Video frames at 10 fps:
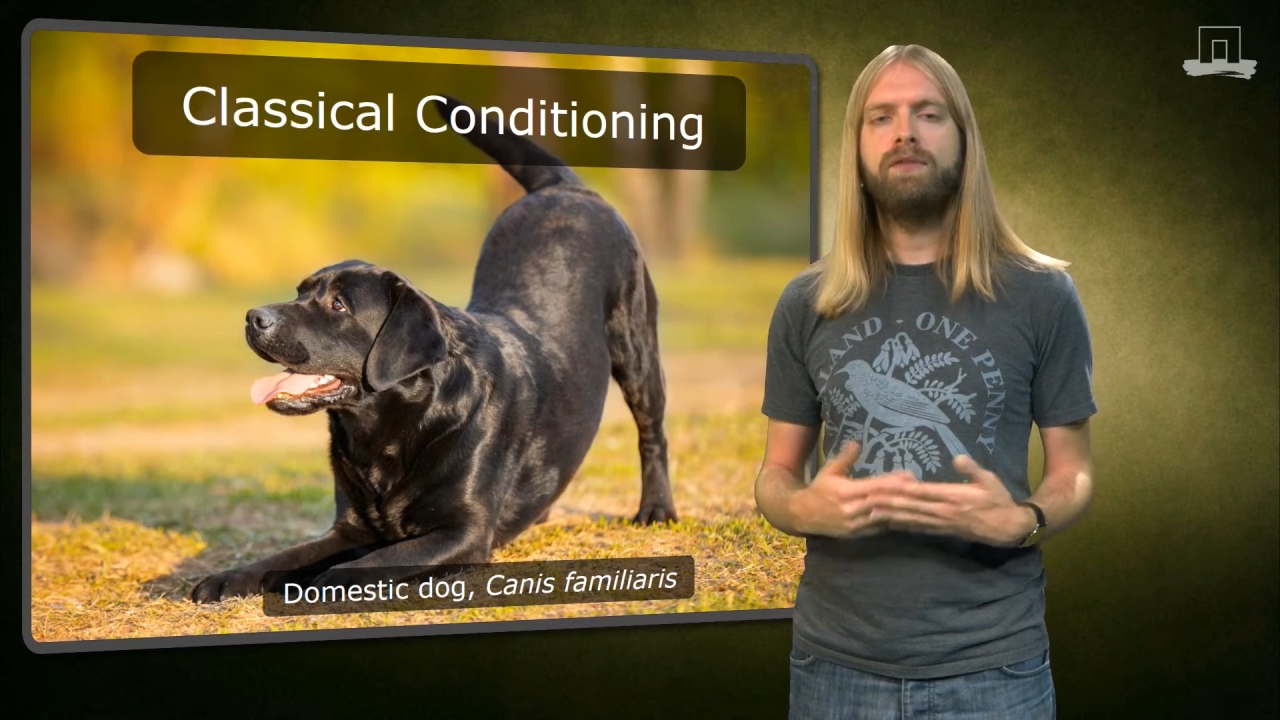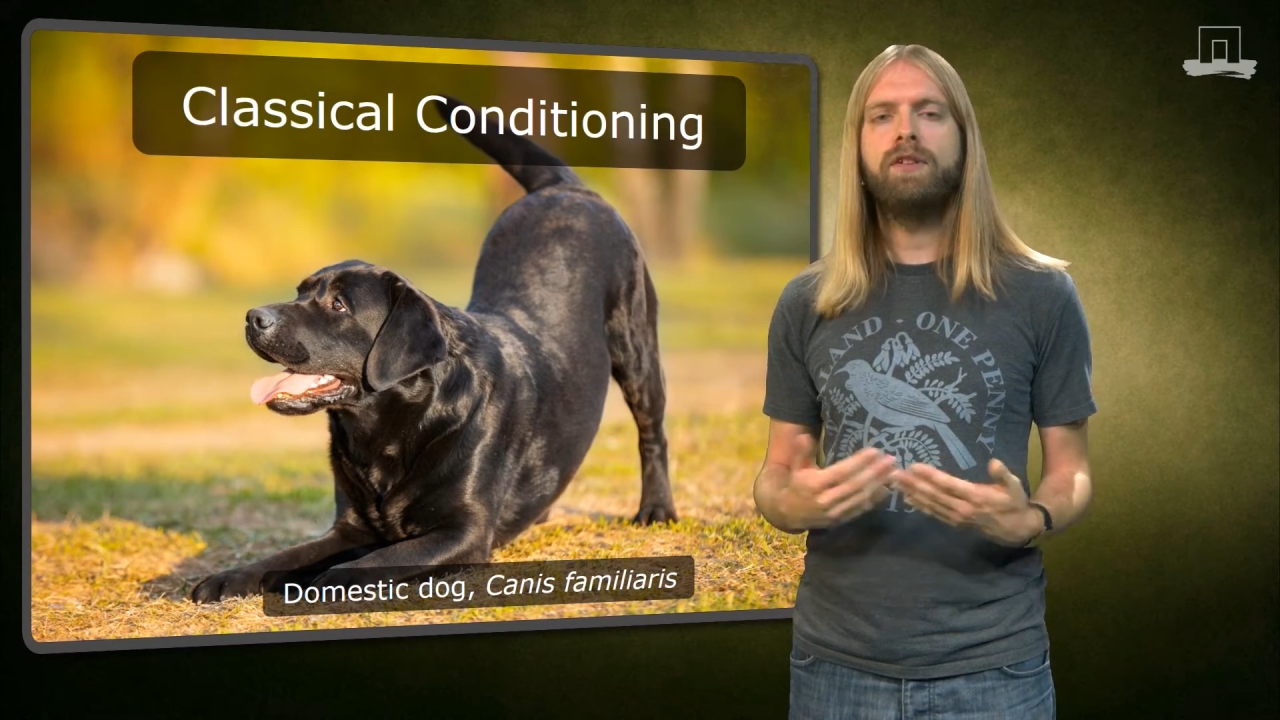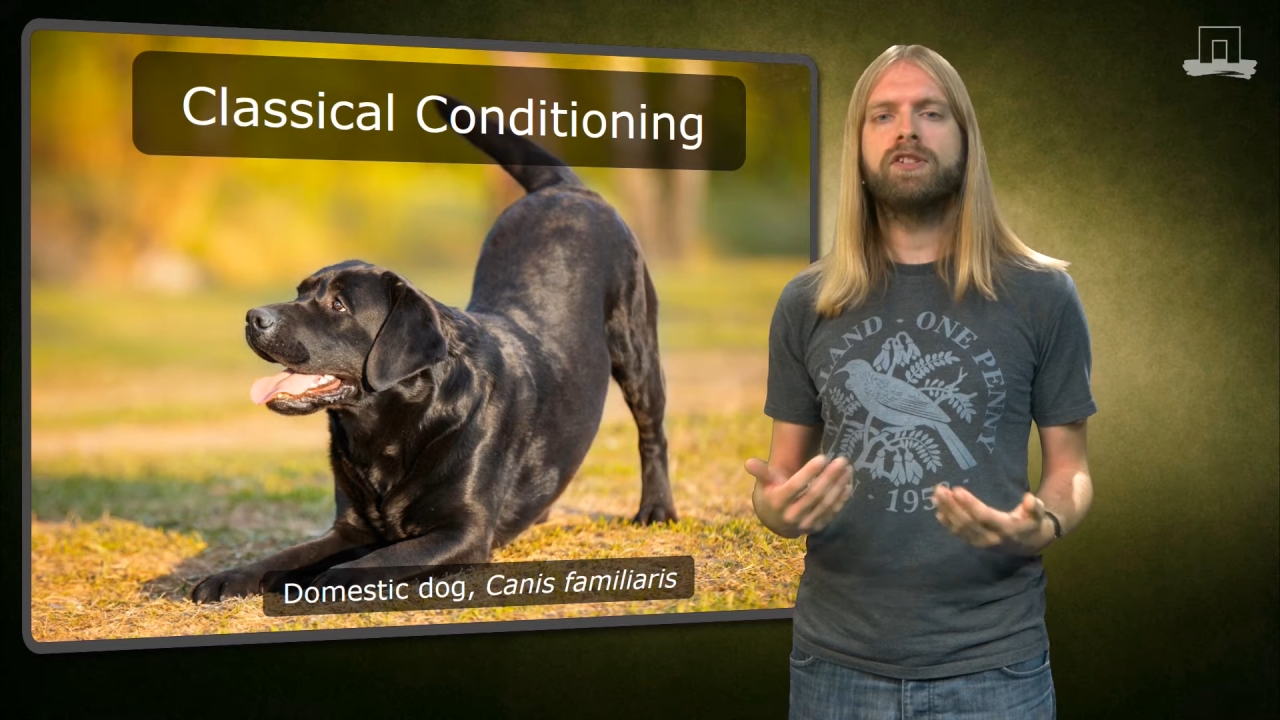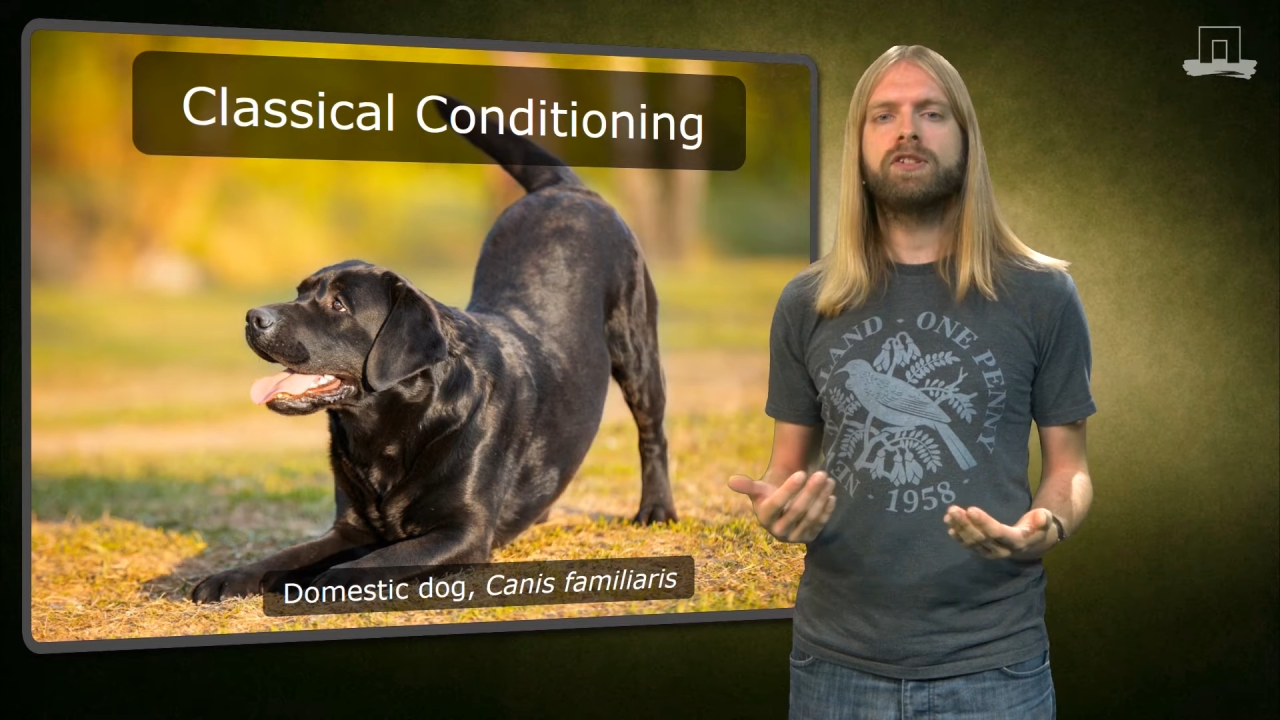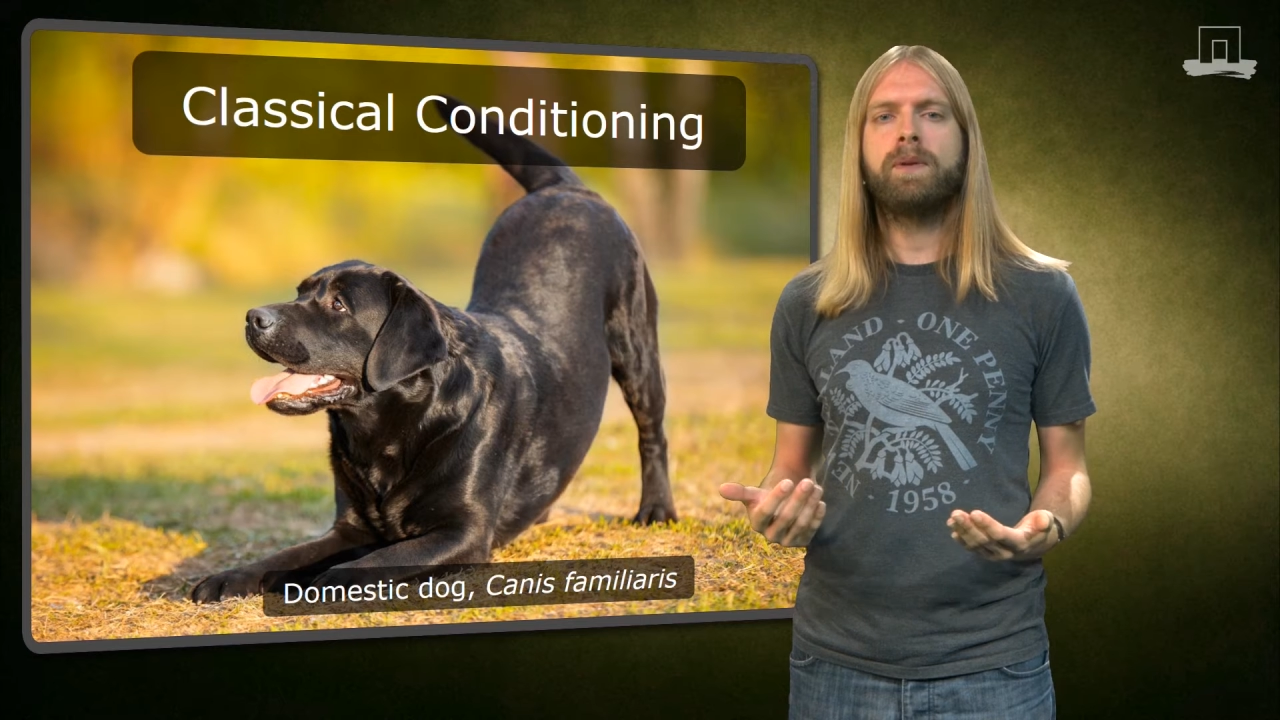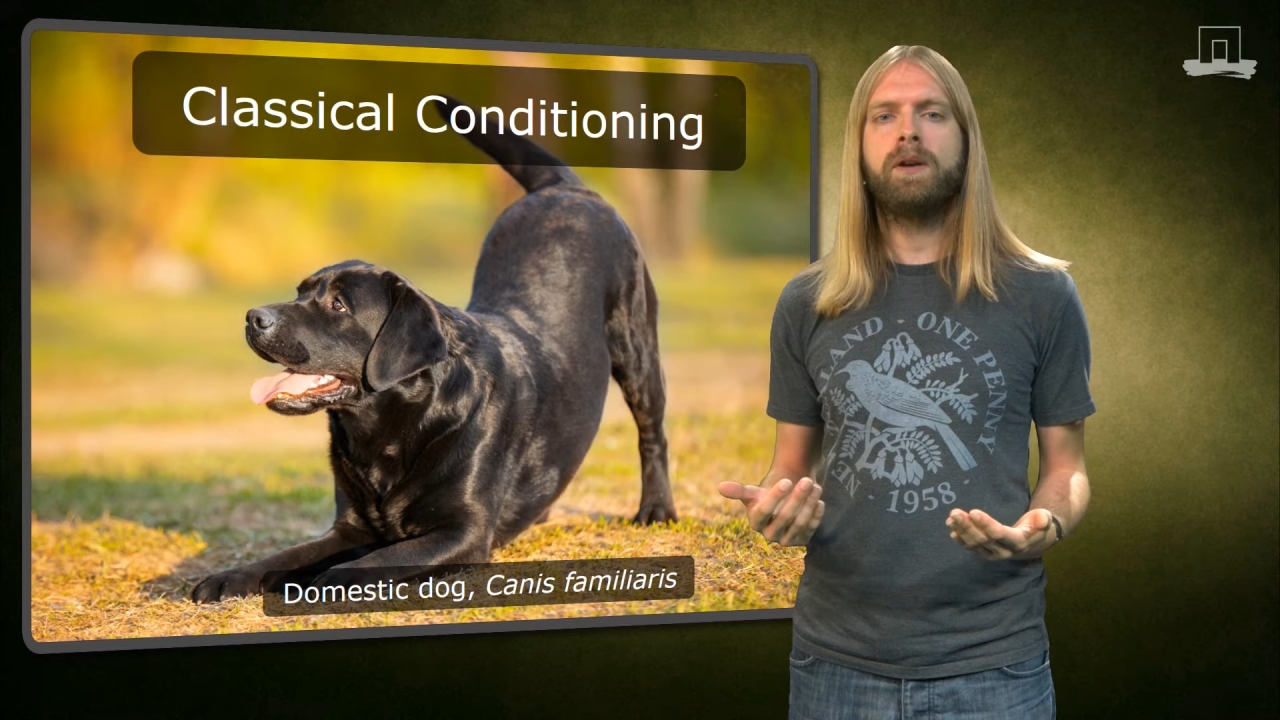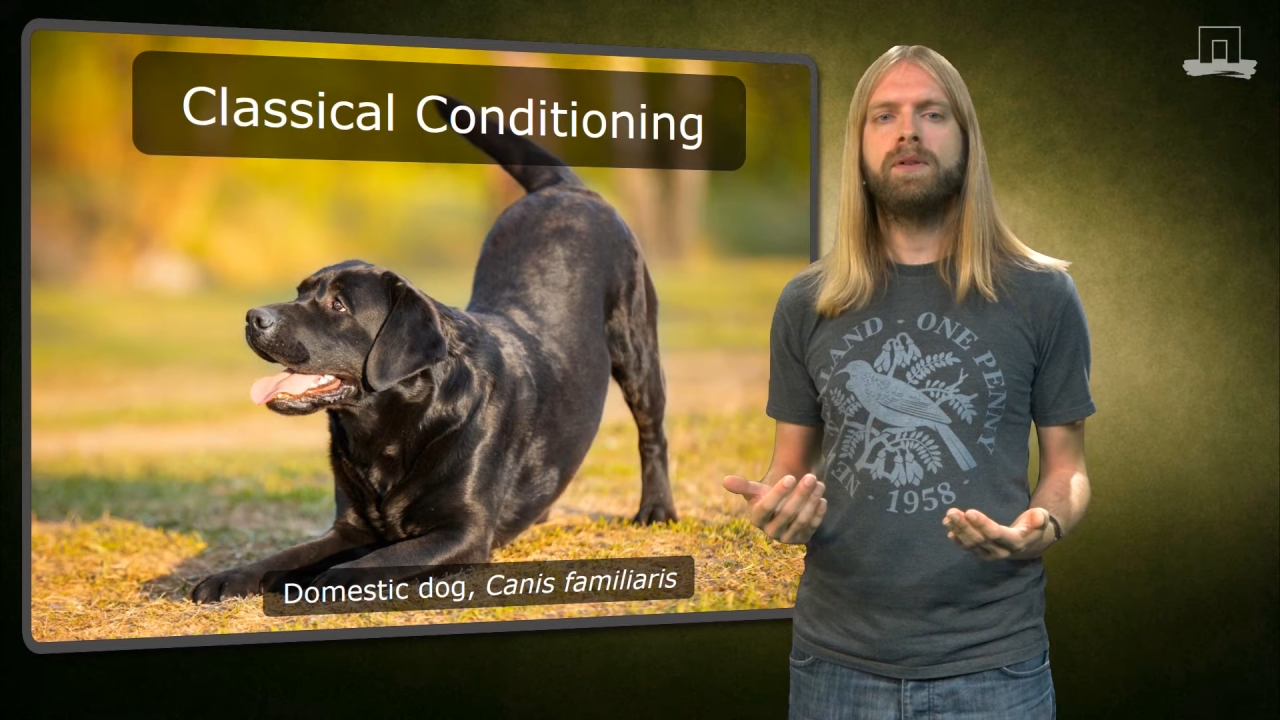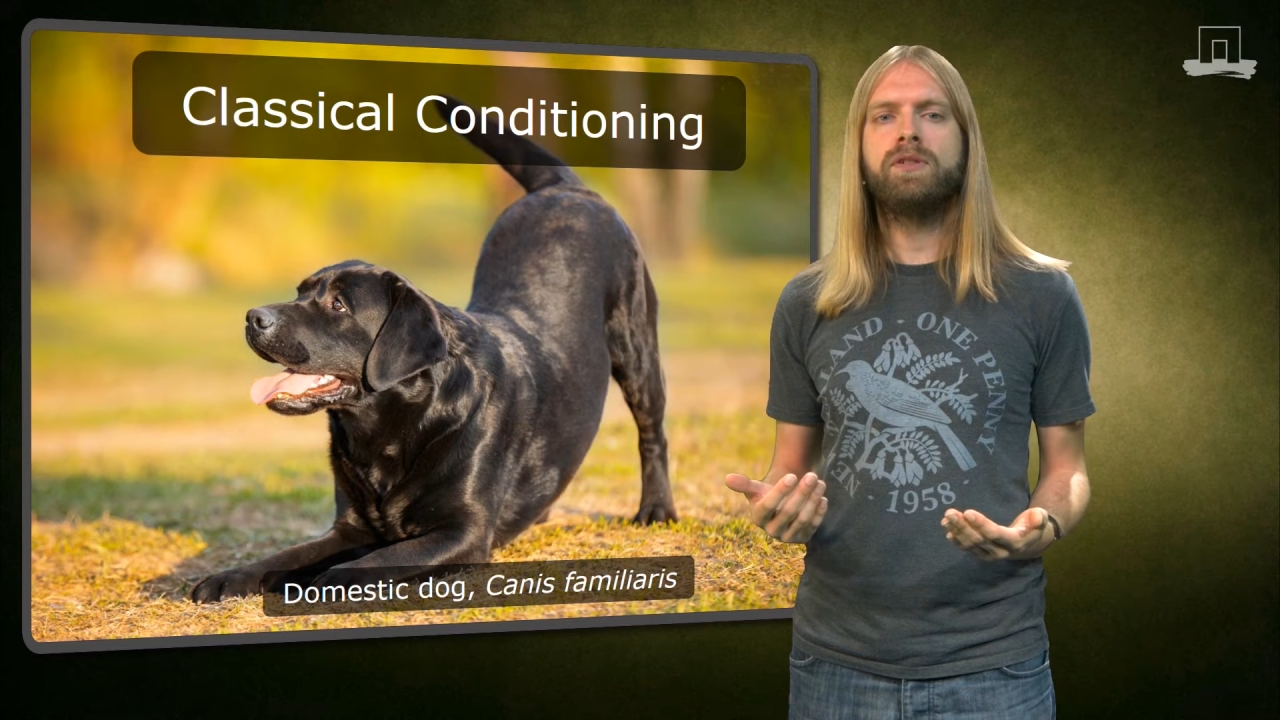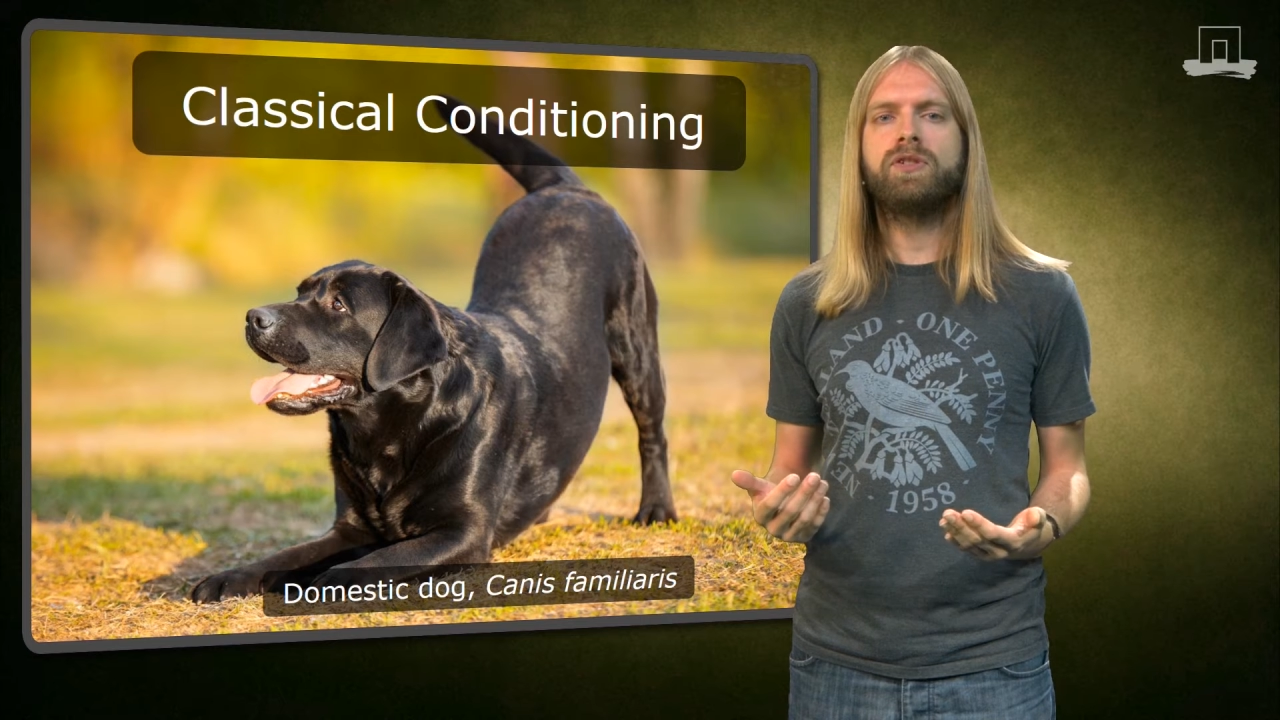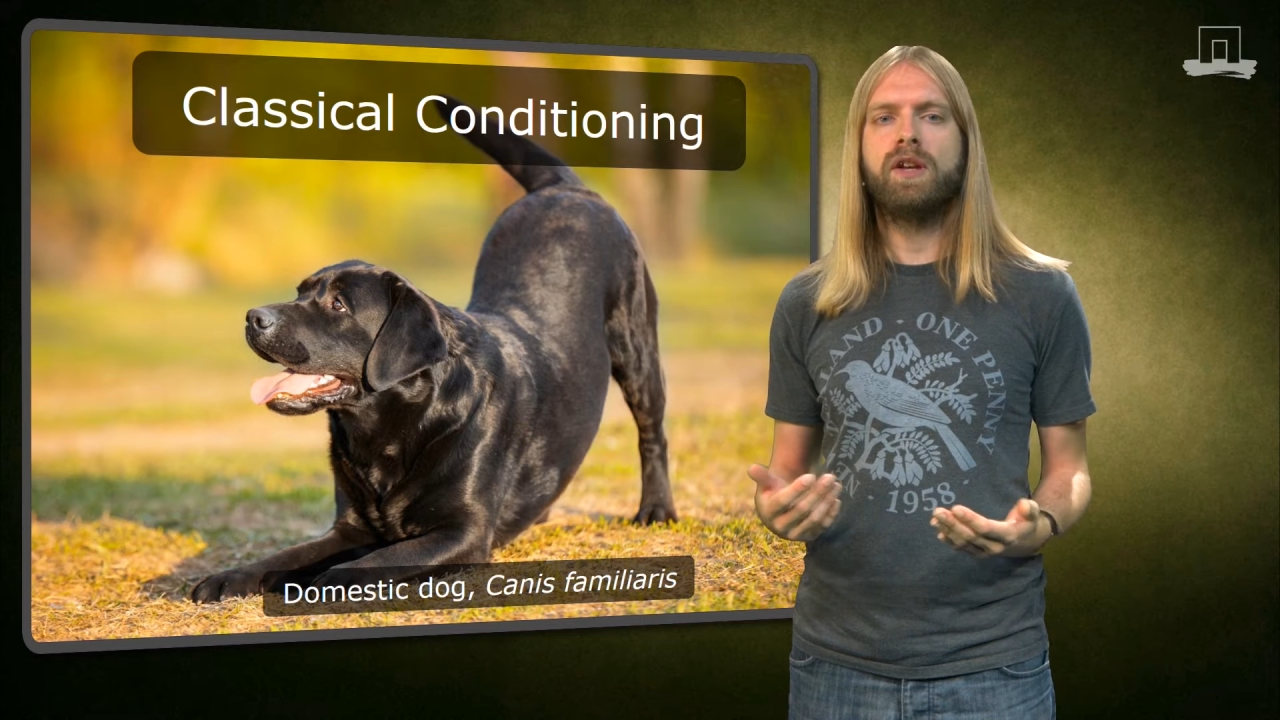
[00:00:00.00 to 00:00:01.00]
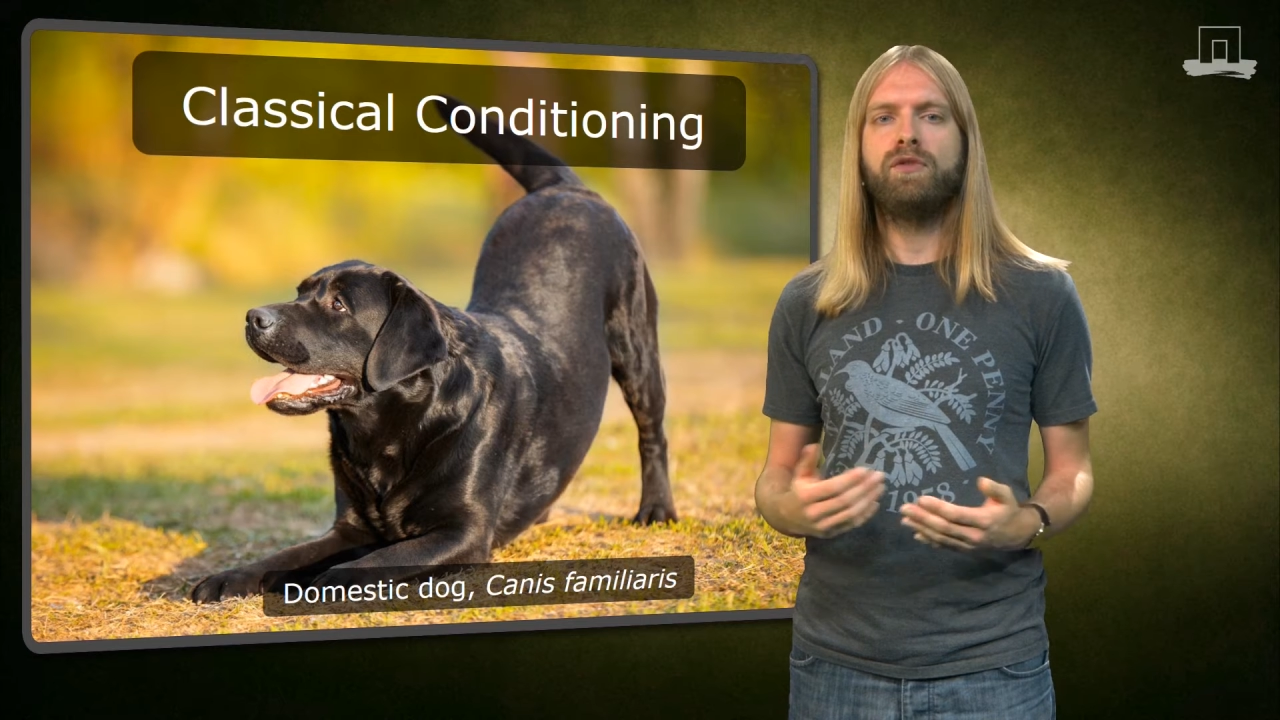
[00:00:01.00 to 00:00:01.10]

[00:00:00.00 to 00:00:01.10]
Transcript: Pavlov's experiments